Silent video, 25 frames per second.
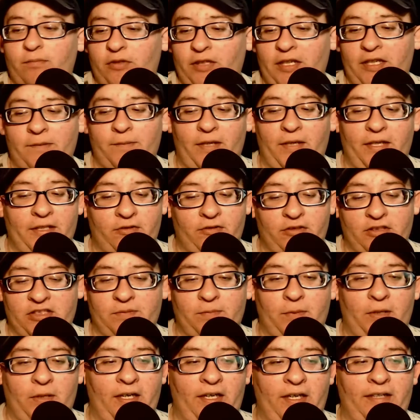played by
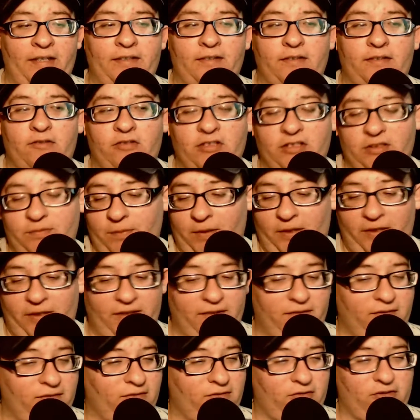Chris Pine, Chris
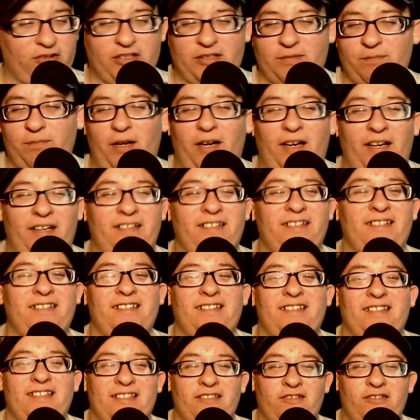Pine, Chris Pine,
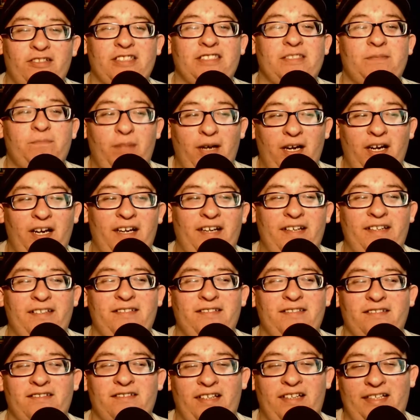Chris
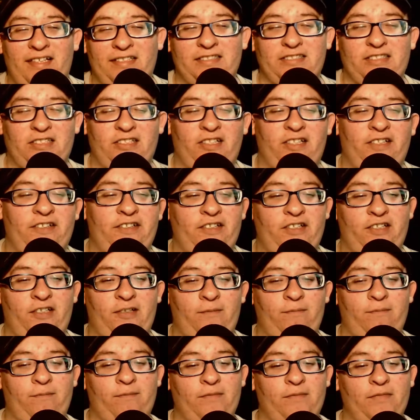Pine lands on
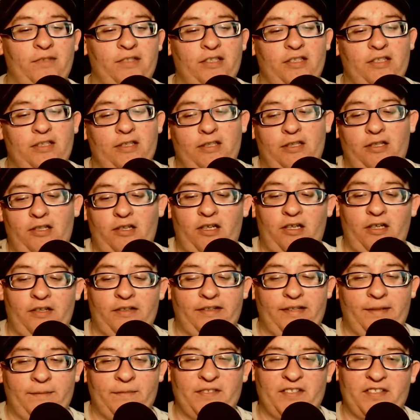um,
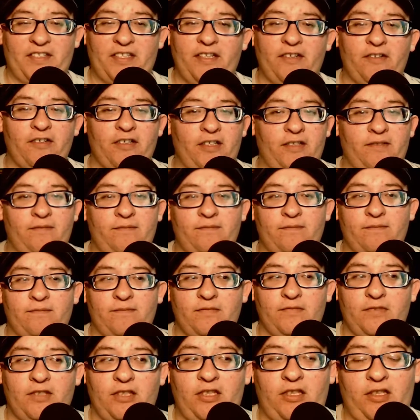on Themyscira,
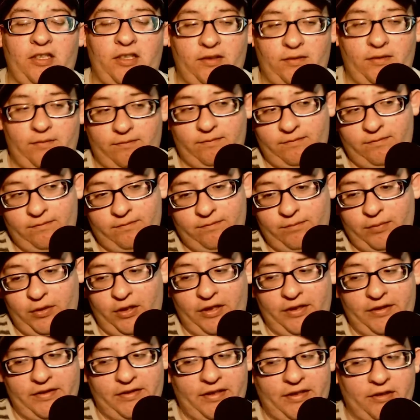um,
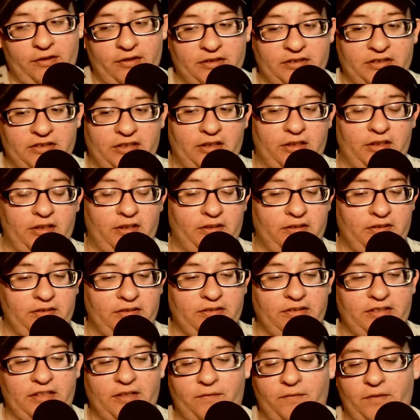but there's a
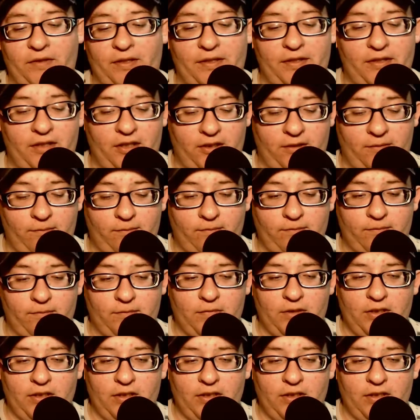different um,